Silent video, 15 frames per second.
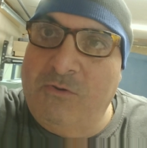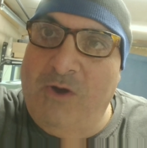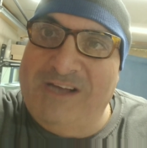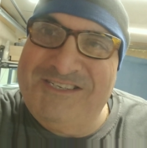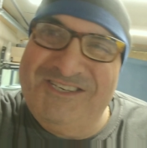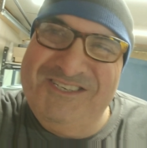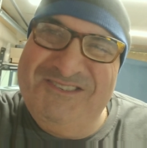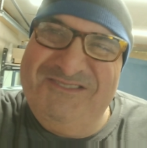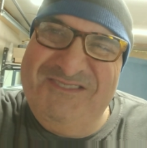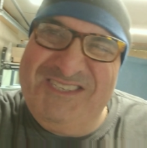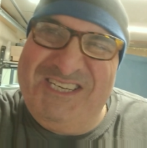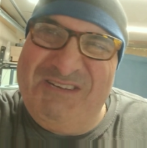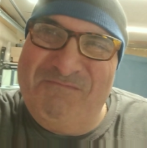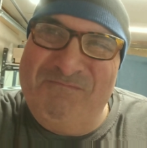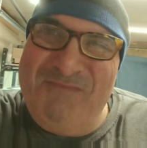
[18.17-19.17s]
question
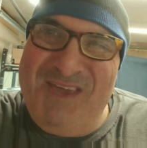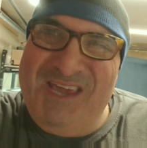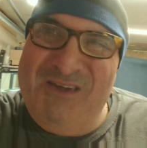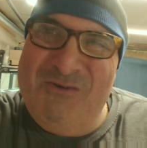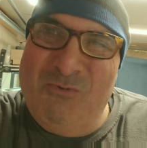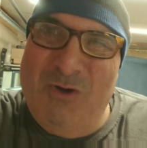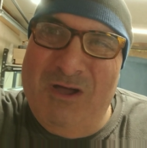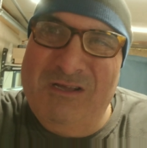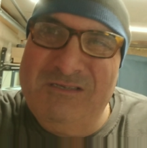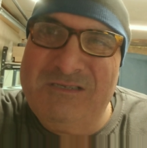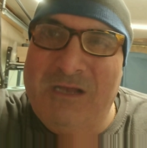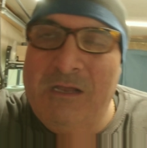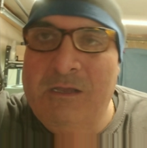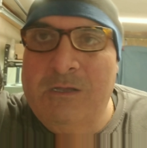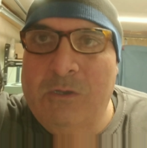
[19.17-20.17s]
to me was,
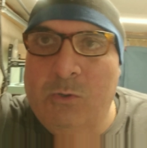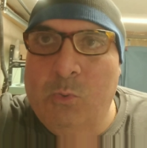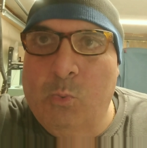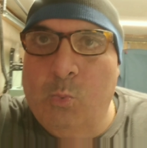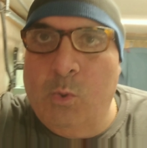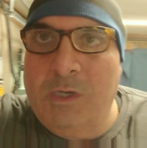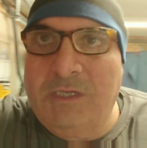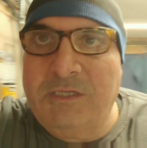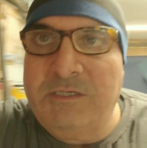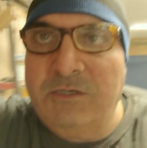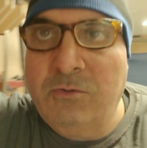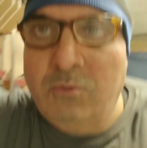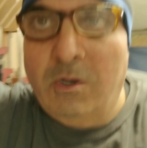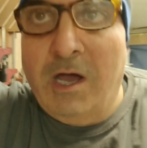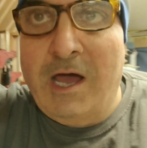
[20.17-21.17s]
what
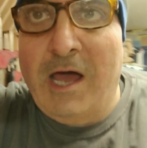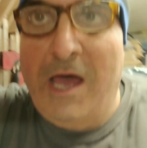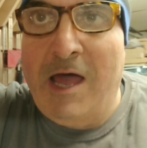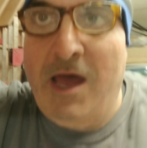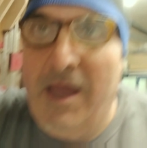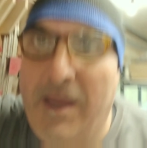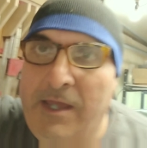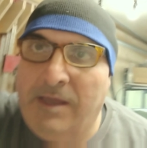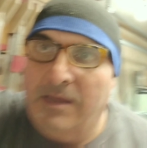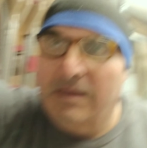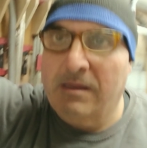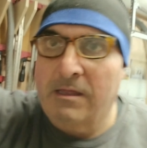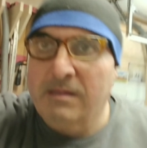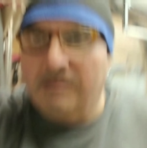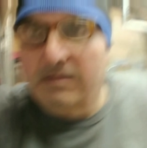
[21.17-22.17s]
do I
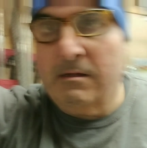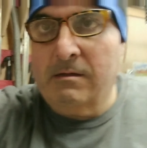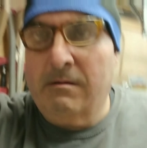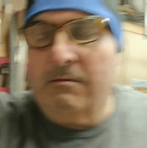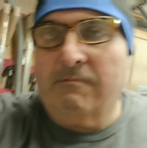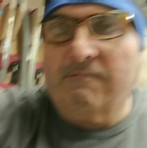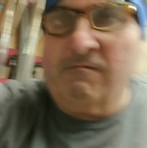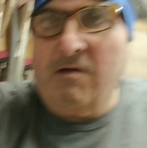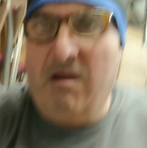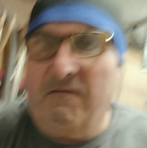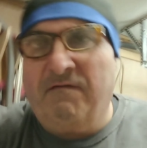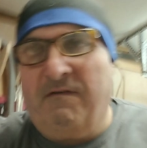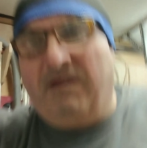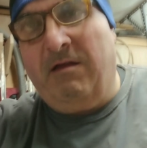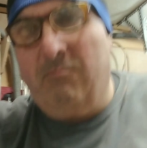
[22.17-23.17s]
rail
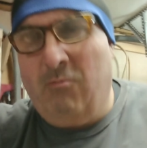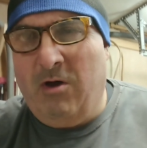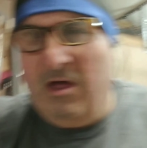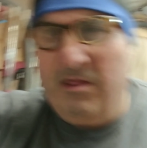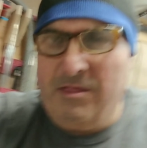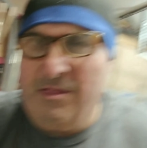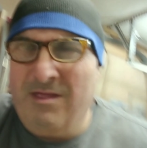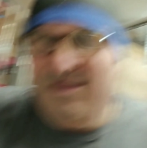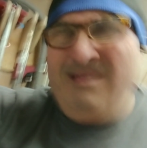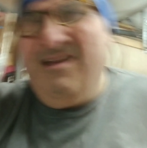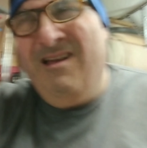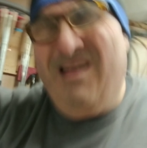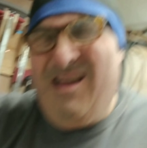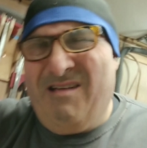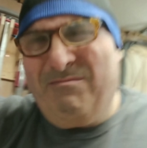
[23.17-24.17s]
fan with?
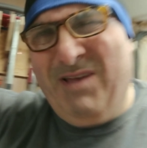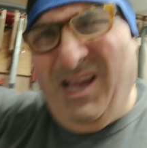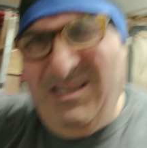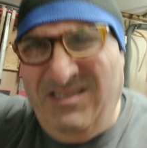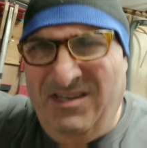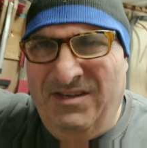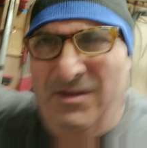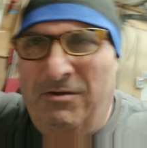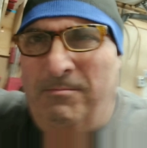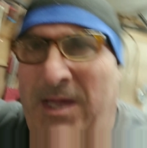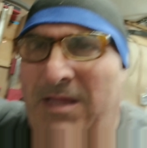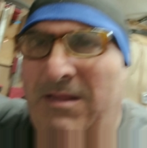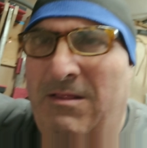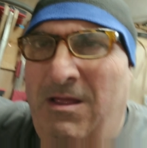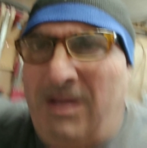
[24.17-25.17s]
I'm guessing you
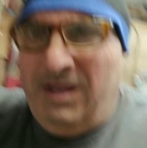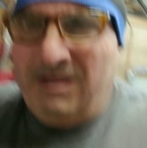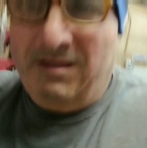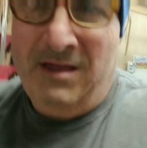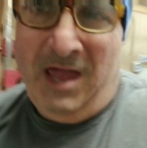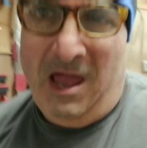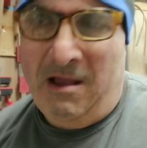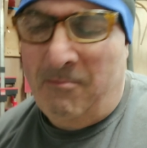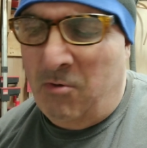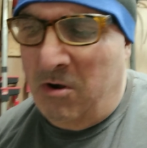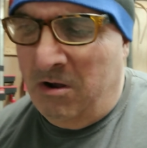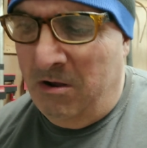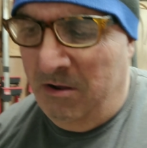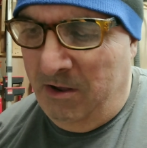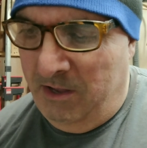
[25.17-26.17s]
mean like
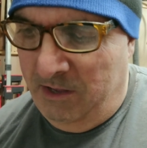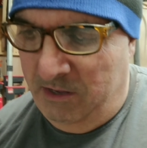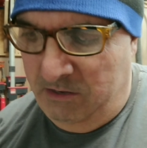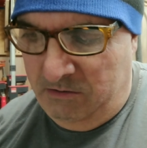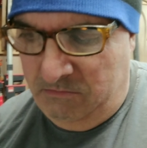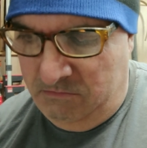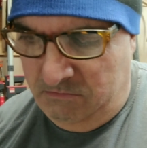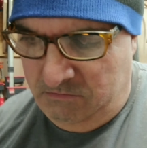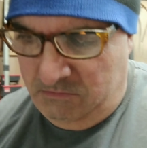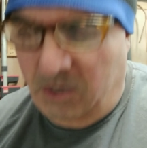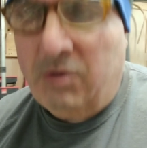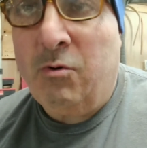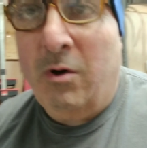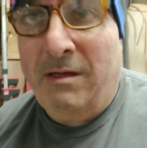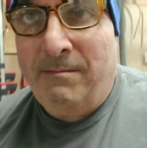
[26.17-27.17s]
camera and
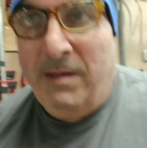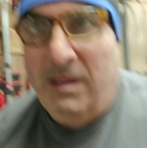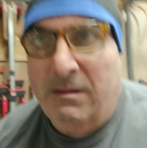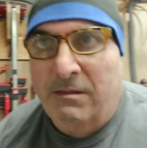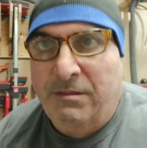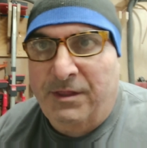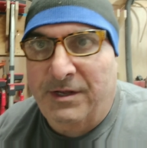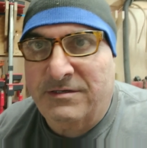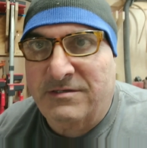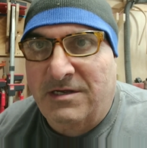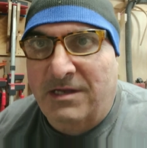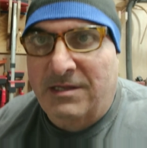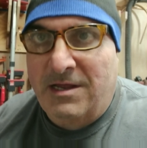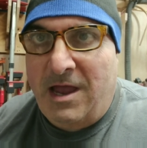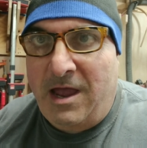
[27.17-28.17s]
equipment and things
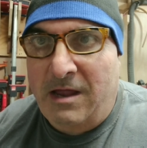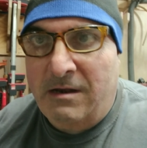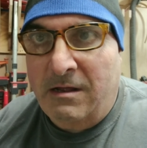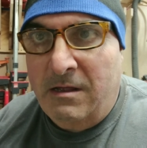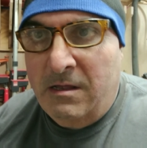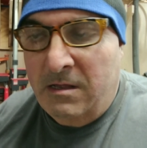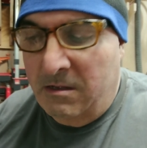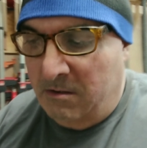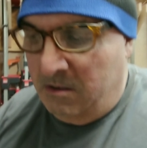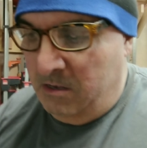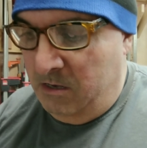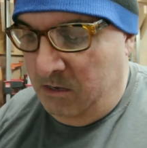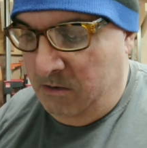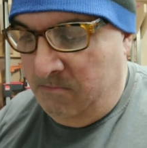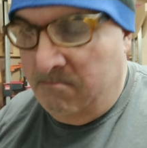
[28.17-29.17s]
like that.
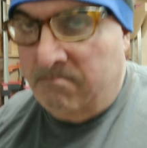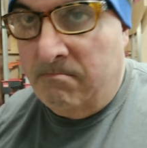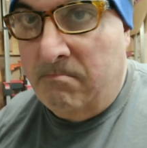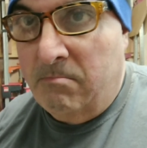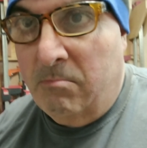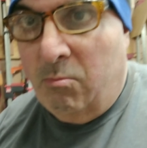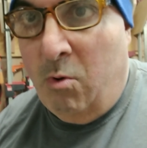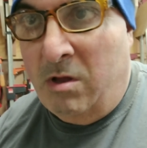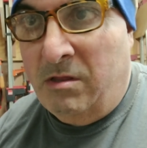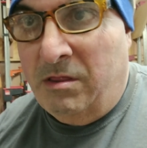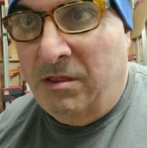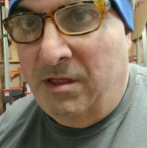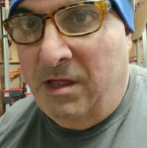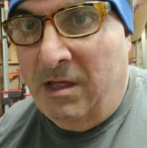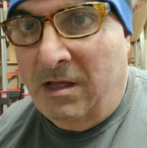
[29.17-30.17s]
One
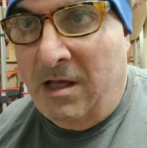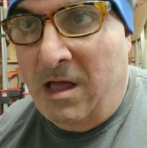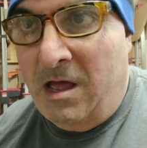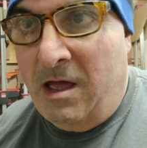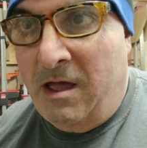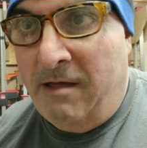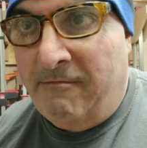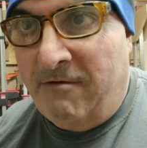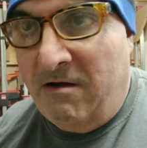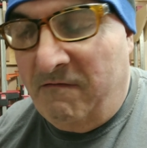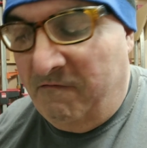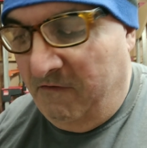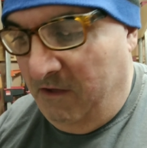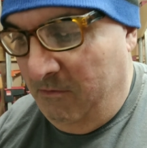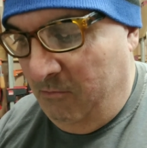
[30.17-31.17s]
thing I rail
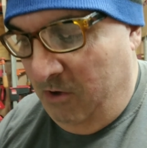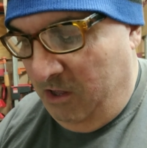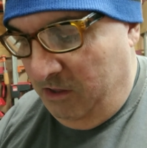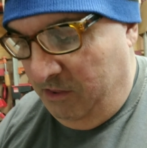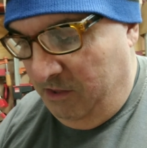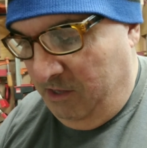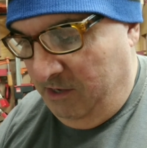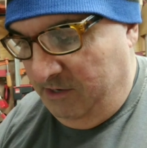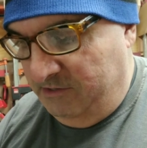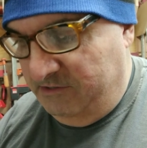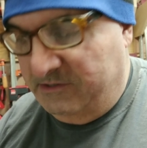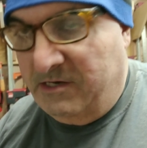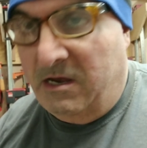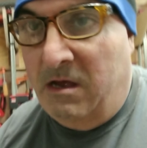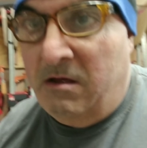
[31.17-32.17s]
fan with
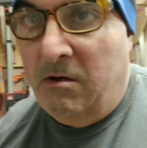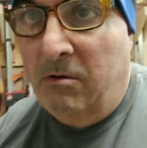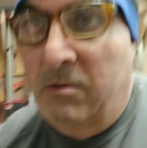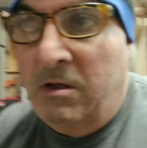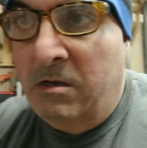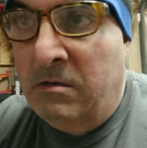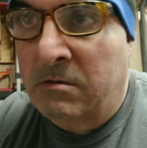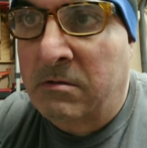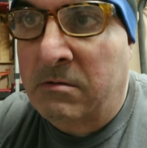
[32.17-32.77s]
is, hold on,